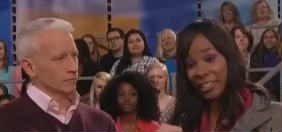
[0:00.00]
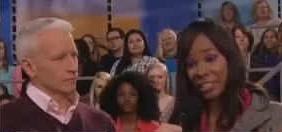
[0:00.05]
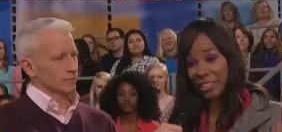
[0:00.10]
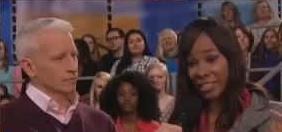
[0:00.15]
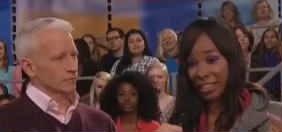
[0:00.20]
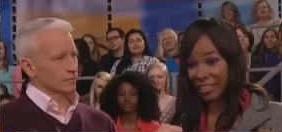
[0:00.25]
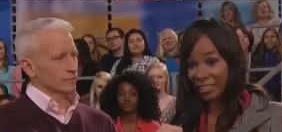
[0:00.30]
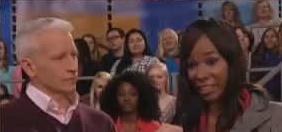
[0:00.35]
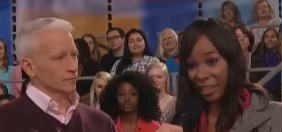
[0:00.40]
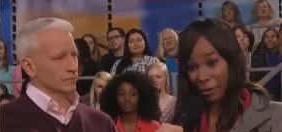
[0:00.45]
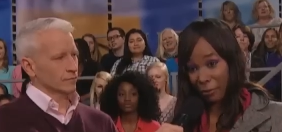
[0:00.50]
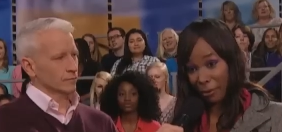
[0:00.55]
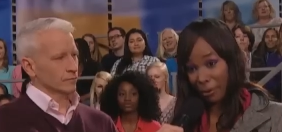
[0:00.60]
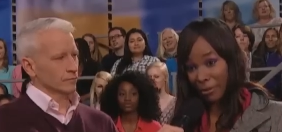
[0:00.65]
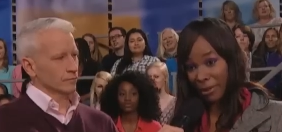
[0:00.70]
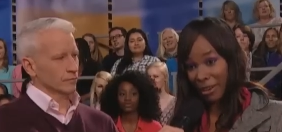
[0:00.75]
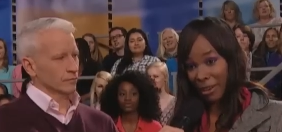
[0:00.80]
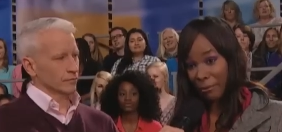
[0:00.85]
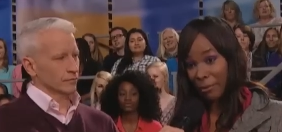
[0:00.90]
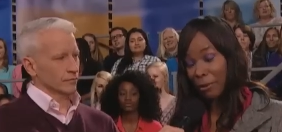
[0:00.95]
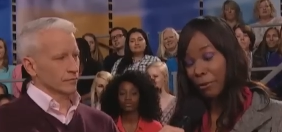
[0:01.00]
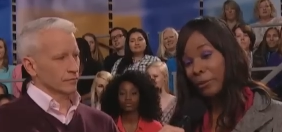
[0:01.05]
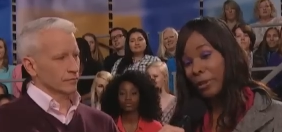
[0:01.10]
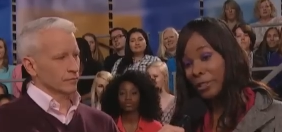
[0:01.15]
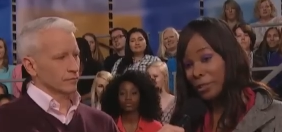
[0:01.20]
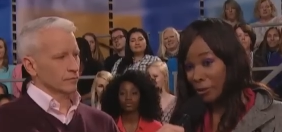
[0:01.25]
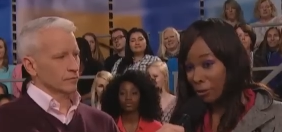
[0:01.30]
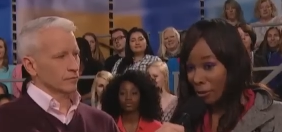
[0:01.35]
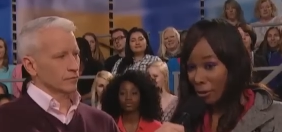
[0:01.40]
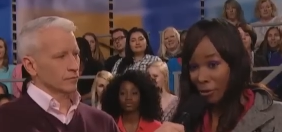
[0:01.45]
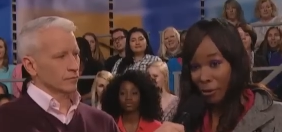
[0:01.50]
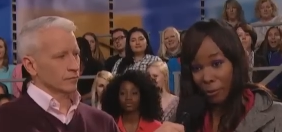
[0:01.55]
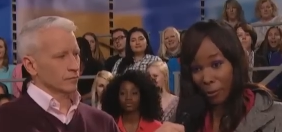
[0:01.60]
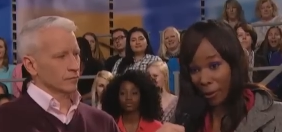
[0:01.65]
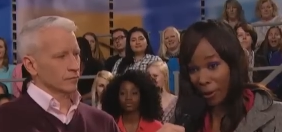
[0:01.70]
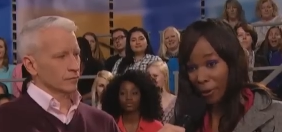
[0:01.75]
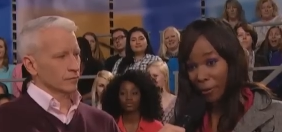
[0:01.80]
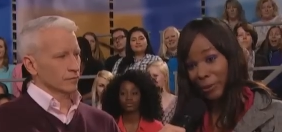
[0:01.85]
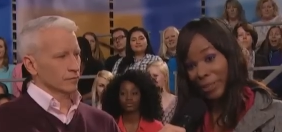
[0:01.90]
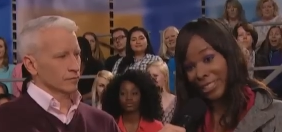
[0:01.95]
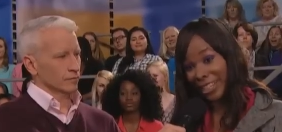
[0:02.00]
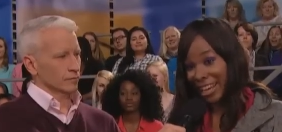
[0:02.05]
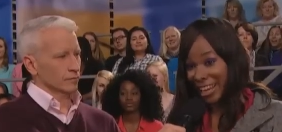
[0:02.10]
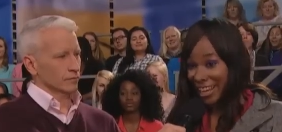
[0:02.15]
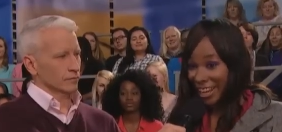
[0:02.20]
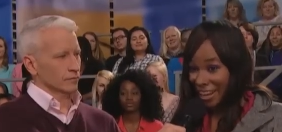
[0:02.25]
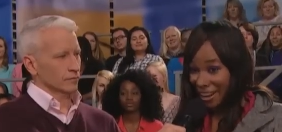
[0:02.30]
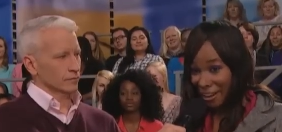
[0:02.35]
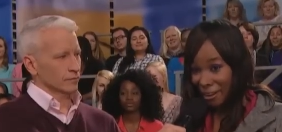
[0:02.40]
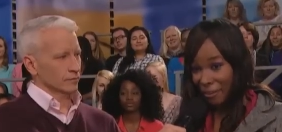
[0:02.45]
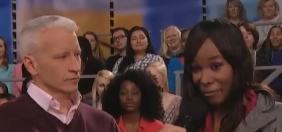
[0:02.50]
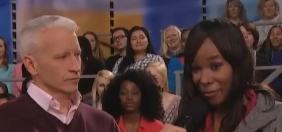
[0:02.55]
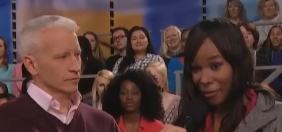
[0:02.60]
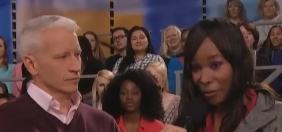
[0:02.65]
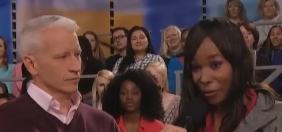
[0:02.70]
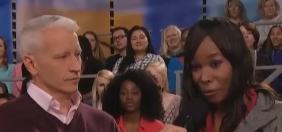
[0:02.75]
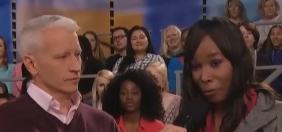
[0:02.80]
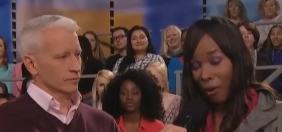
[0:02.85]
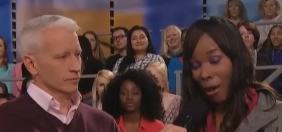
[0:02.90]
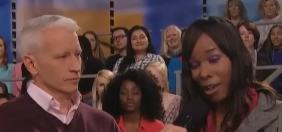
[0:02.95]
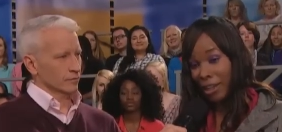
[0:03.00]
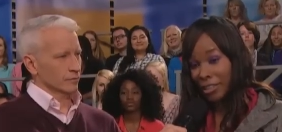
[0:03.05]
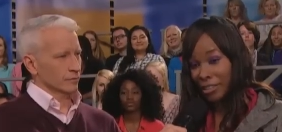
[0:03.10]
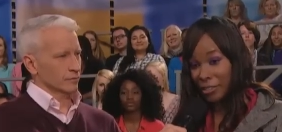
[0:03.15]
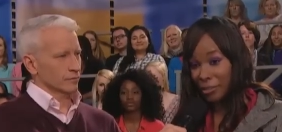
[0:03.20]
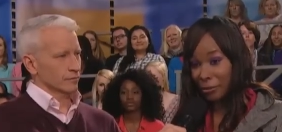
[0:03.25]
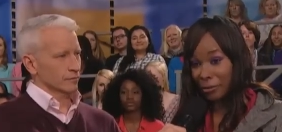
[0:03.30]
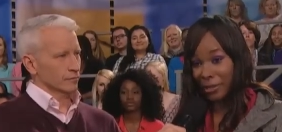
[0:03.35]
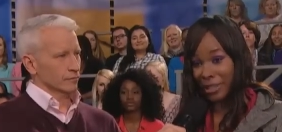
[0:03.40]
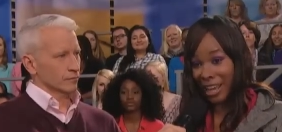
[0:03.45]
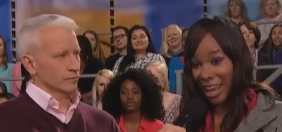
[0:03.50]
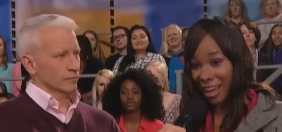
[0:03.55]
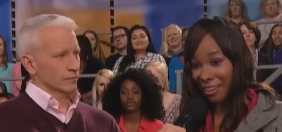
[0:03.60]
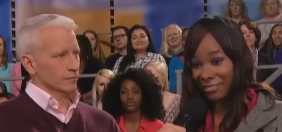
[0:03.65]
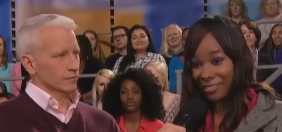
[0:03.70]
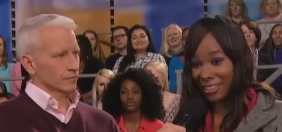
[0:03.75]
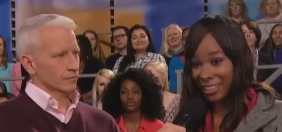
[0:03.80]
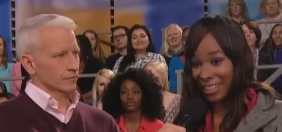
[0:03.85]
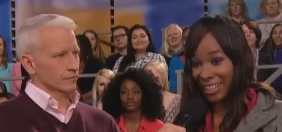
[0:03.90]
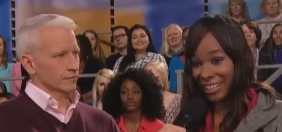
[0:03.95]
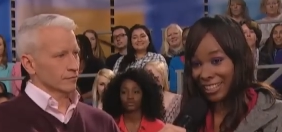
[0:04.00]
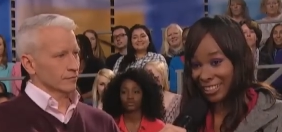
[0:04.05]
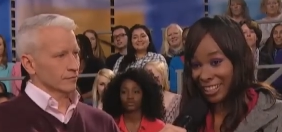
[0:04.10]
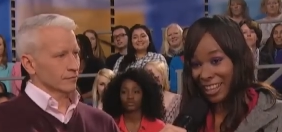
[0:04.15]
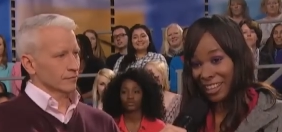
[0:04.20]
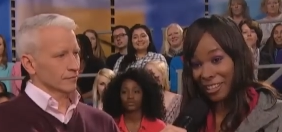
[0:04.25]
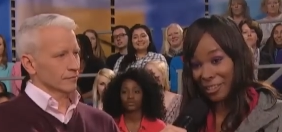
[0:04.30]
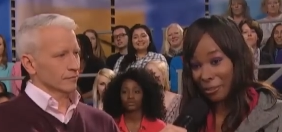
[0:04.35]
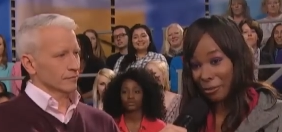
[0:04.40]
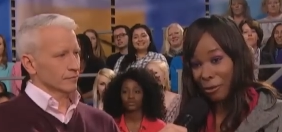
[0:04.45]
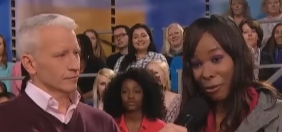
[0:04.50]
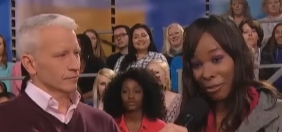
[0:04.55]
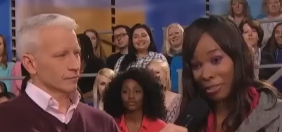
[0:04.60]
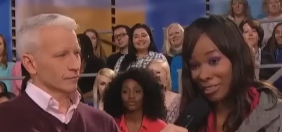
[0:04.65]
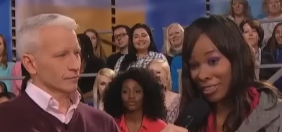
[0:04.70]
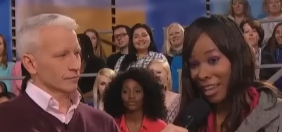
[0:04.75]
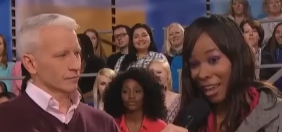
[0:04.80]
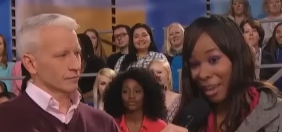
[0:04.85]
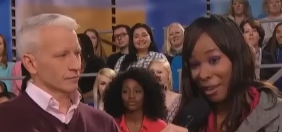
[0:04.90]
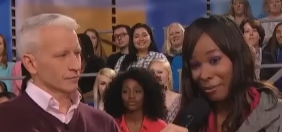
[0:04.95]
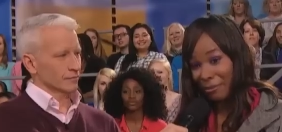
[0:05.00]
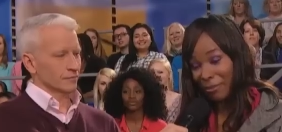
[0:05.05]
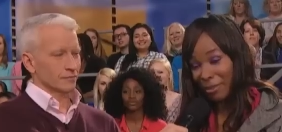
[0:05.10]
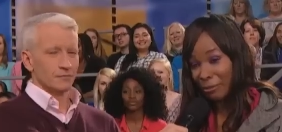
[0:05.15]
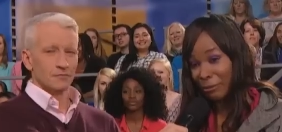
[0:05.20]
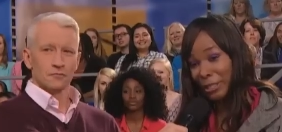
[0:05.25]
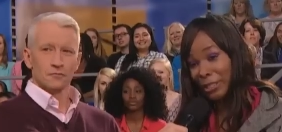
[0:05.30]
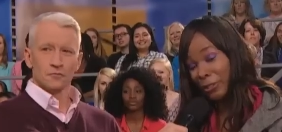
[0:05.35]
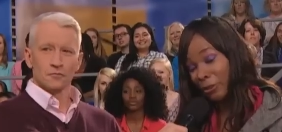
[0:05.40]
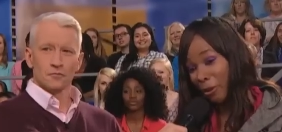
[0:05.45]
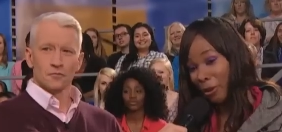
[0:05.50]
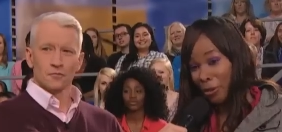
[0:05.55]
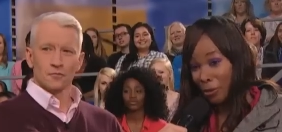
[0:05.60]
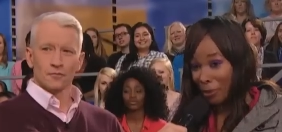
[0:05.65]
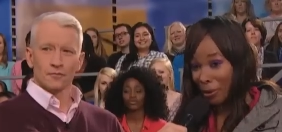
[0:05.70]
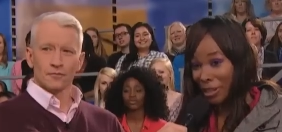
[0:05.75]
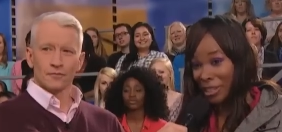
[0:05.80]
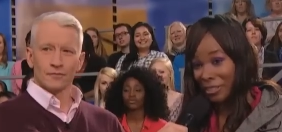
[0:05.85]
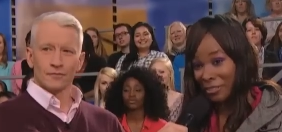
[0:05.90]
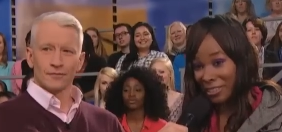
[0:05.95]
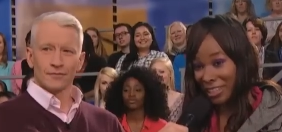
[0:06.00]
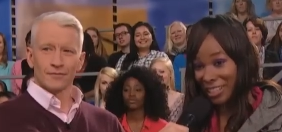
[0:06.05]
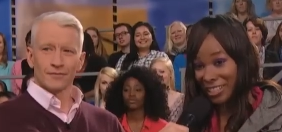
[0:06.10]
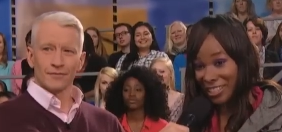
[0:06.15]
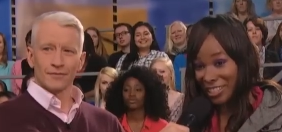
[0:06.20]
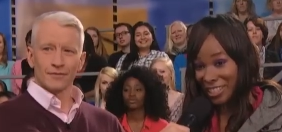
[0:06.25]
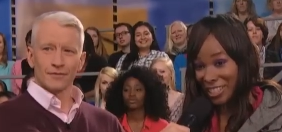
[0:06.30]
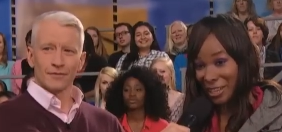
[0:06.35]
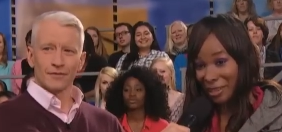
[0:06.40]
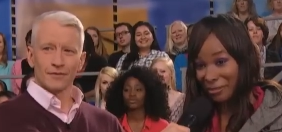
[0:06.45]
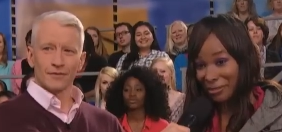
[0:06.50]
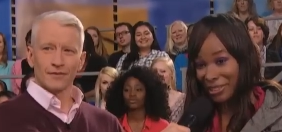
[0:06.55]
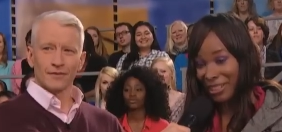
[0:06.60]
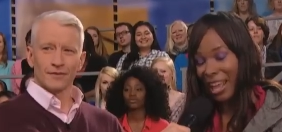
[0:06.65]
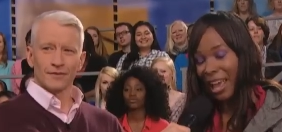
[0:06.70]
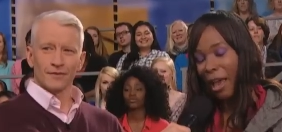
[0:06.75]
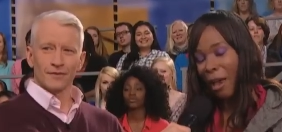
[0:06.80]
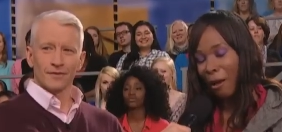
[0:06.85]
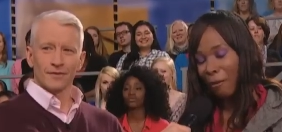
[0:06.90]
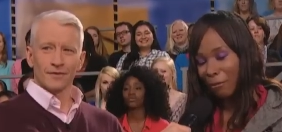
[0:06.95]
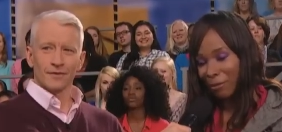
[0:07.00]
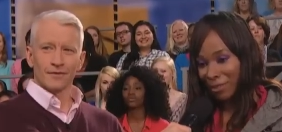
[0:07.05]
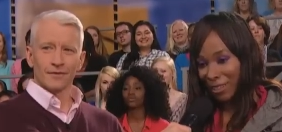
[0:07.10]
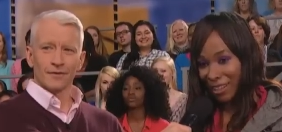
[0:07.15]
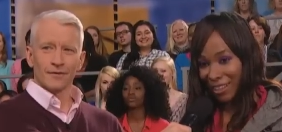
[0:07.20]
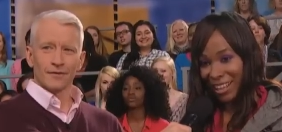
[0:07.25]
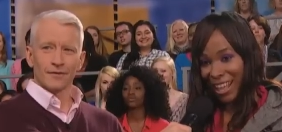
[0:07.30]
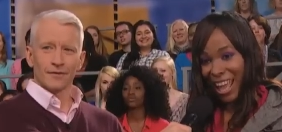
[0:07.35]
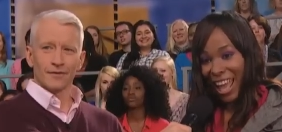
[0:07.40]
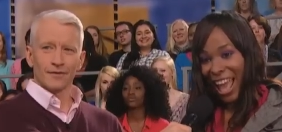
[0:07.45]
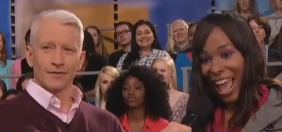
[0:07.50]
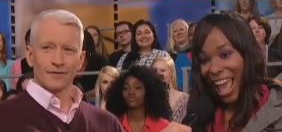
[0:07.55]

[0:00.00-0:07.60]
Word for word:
Speaker 1: should think like women. I mean, we do all the work, we take care of you. Why should we have to think like you all the time? We do all the work in the relationships. See, right so, there.